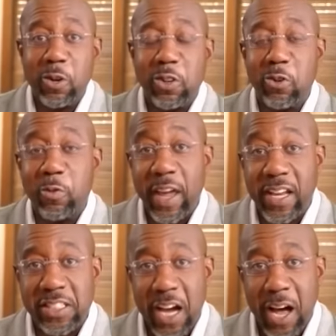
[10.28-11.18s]
strategize
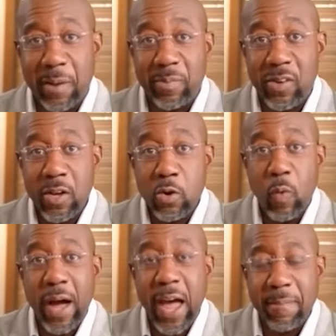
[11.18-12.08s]
to keep their
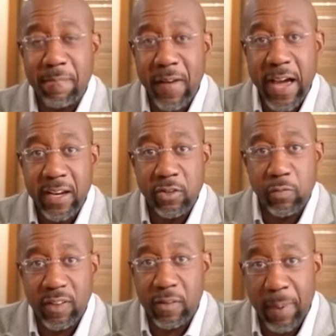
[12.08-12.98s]
majority in the
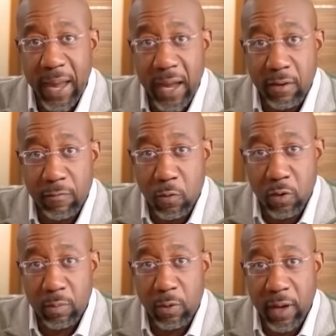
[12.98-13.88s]
Senate and the House.
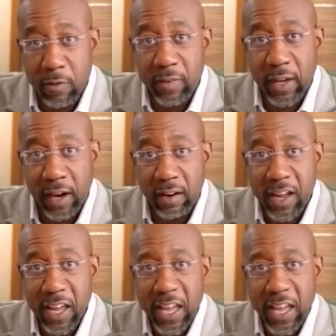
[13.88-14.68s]
The chairman